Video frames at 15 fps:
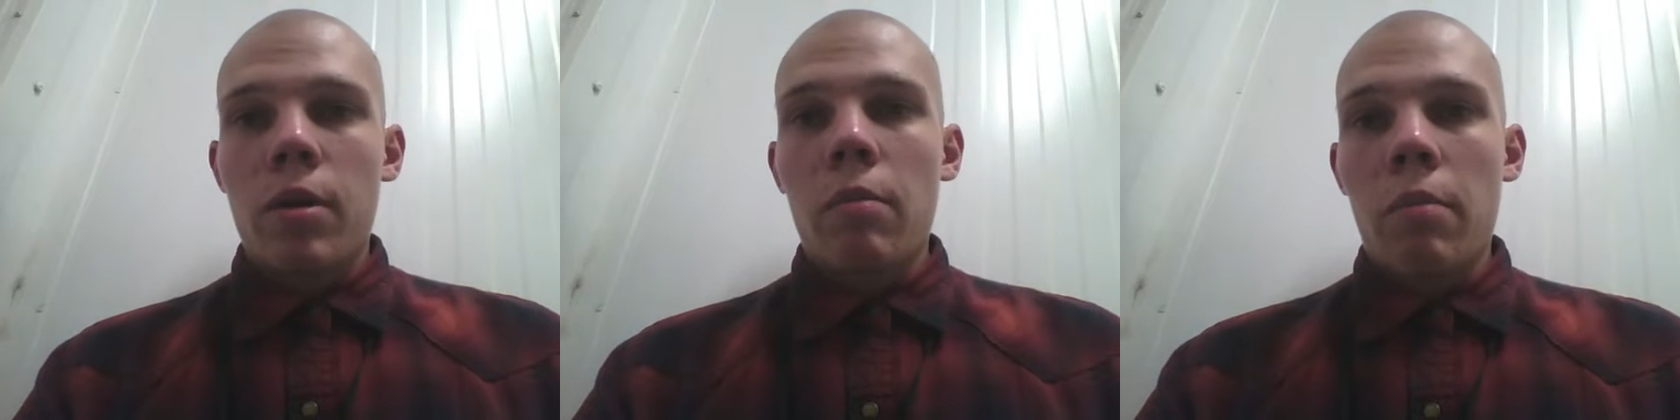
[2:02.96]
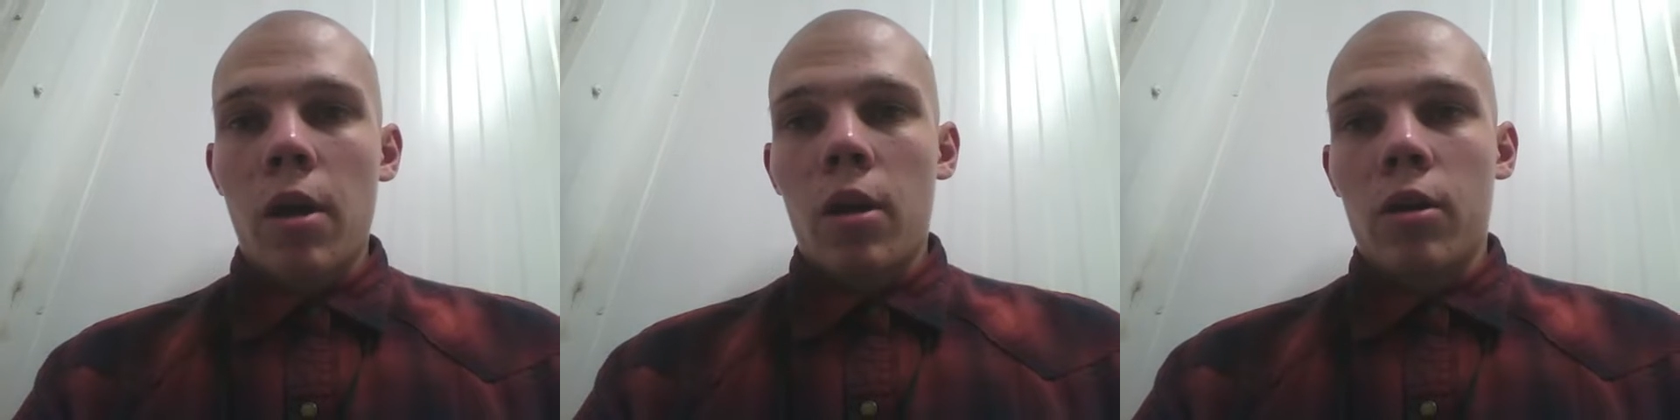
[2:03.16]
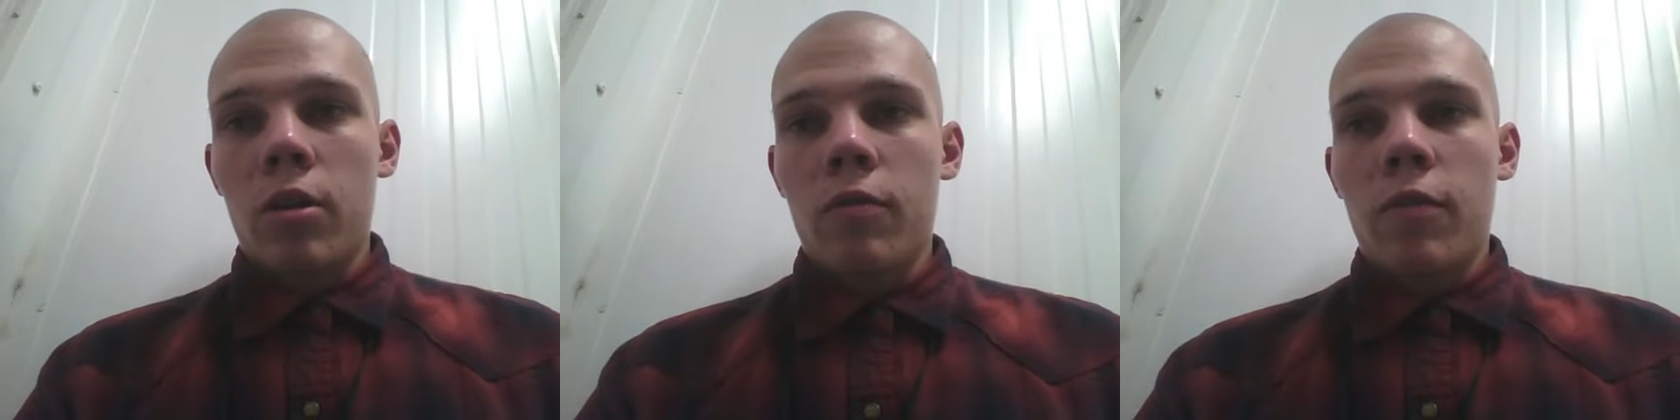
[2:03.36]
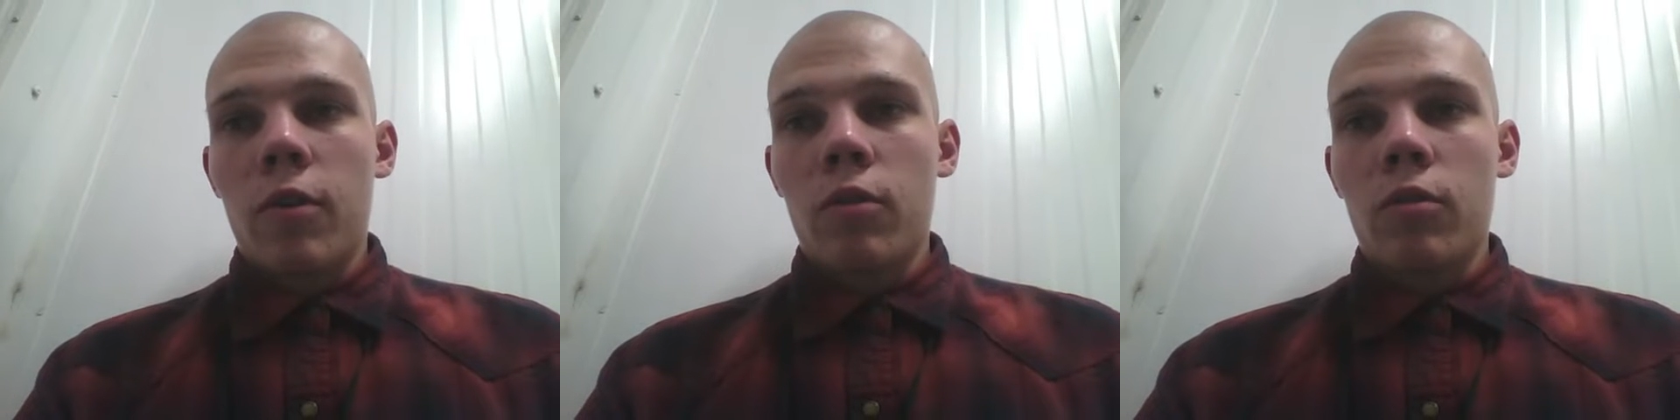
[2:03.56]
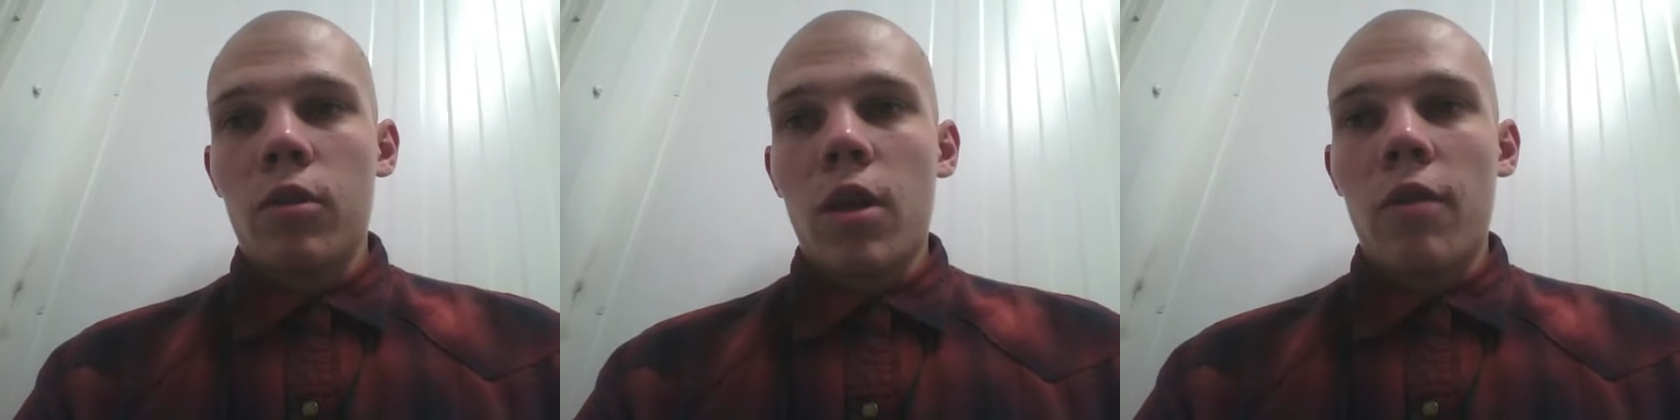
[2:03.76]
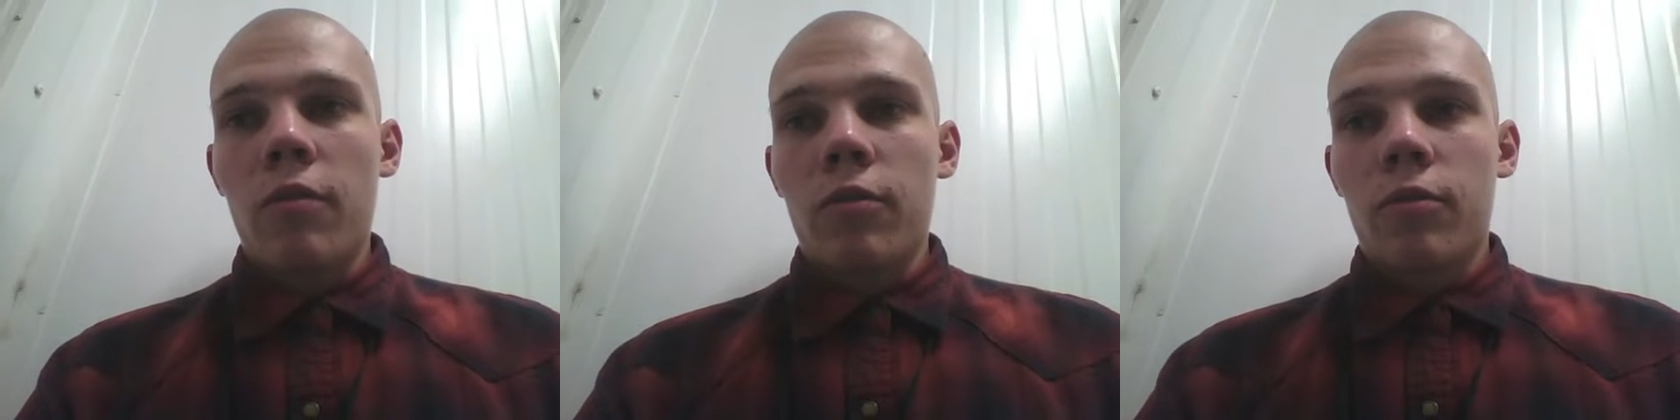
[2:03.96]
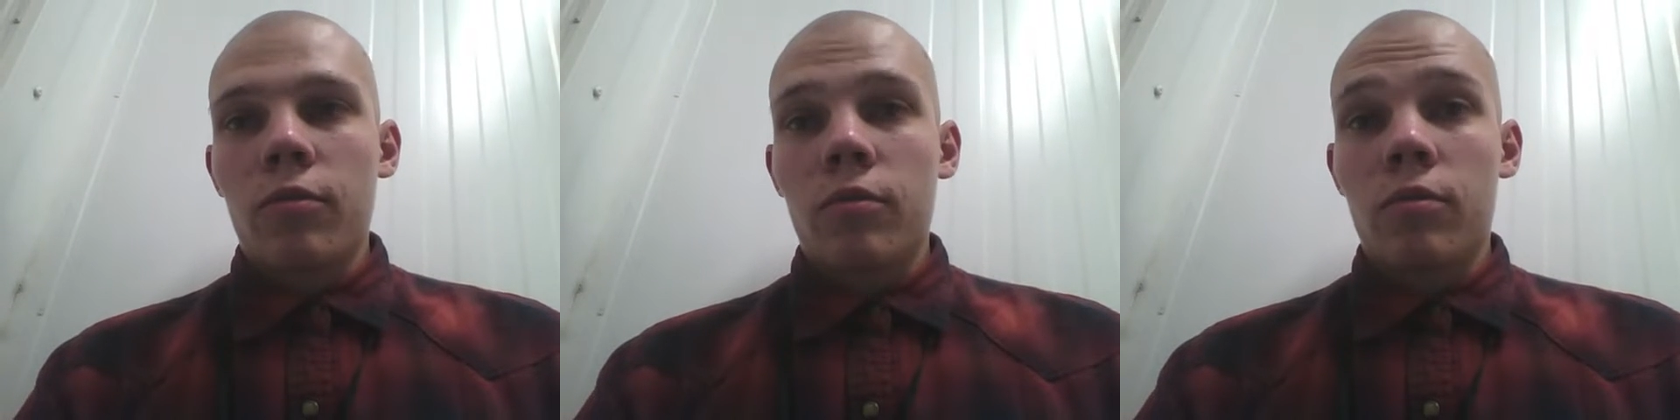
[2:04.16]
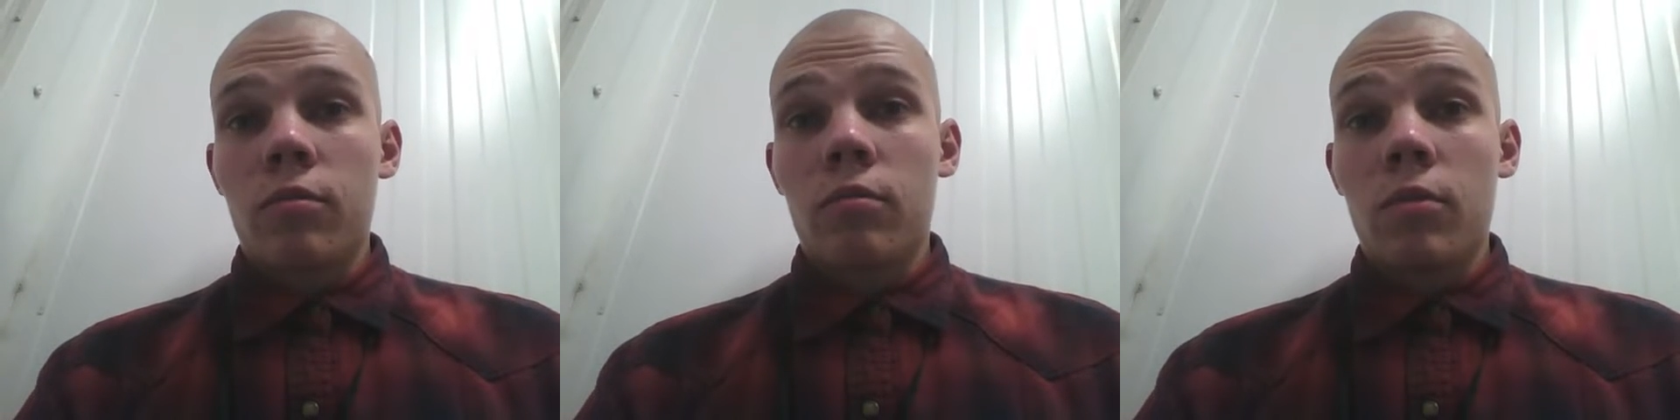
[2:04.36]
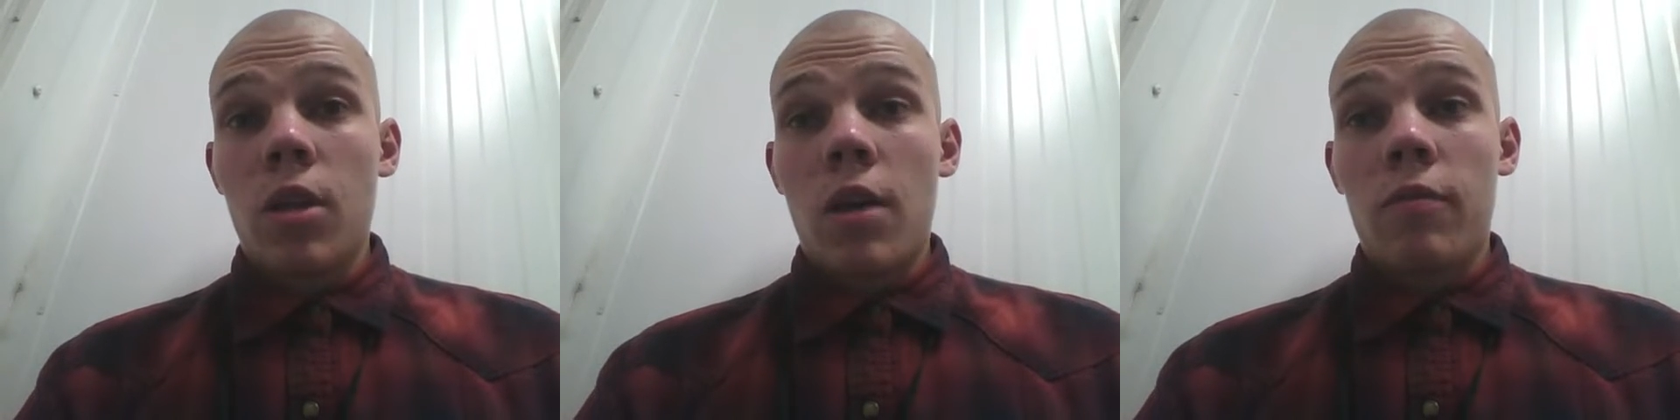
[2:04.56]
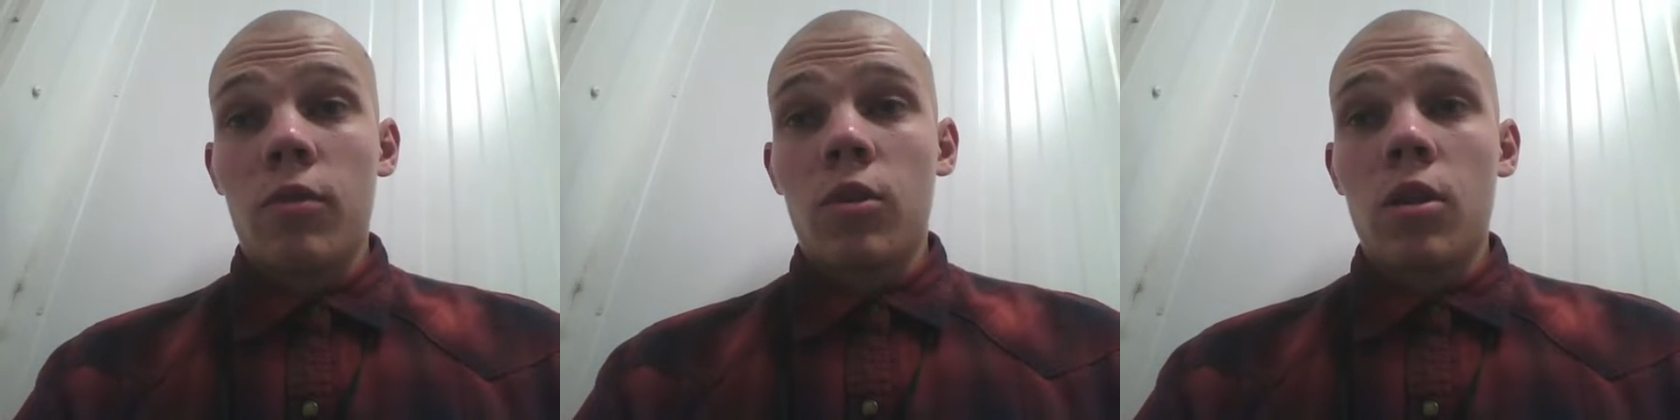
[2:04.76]
being banned on the federal
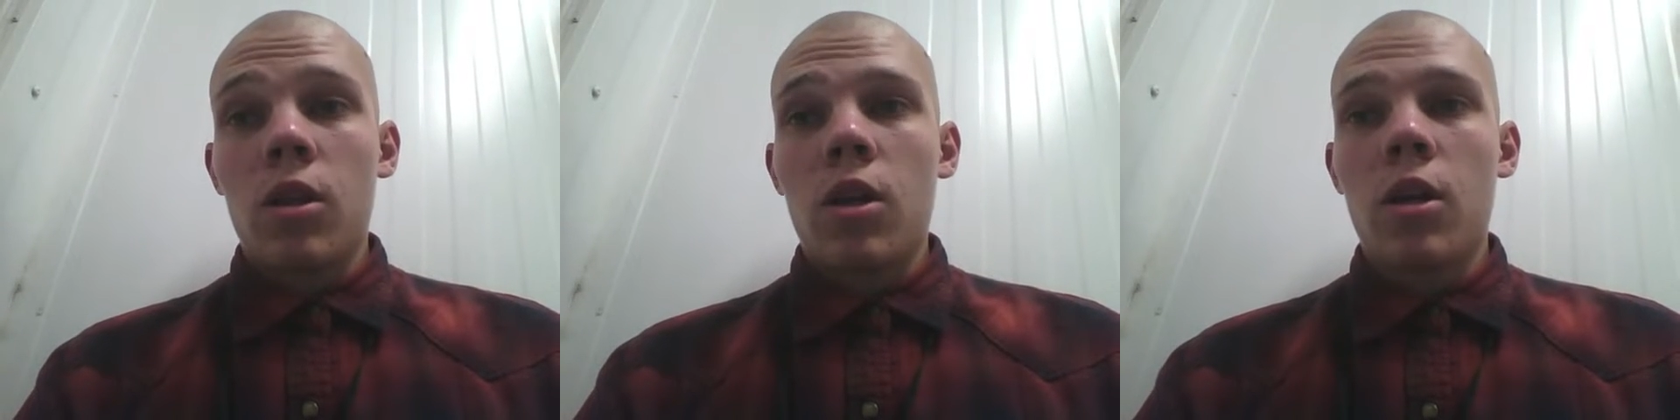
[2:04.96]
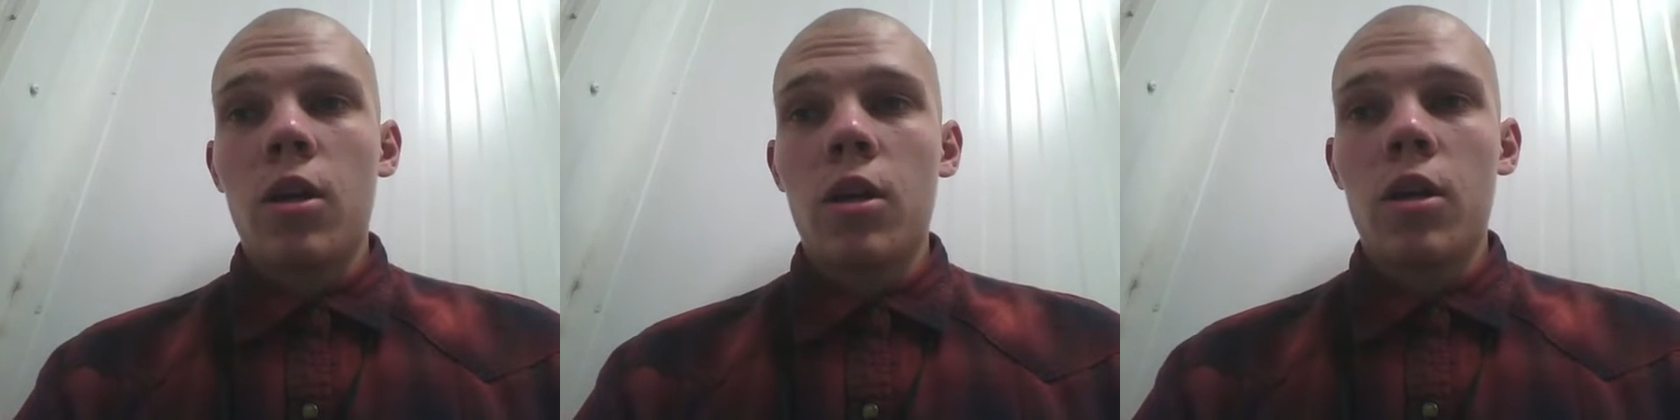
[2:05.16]
level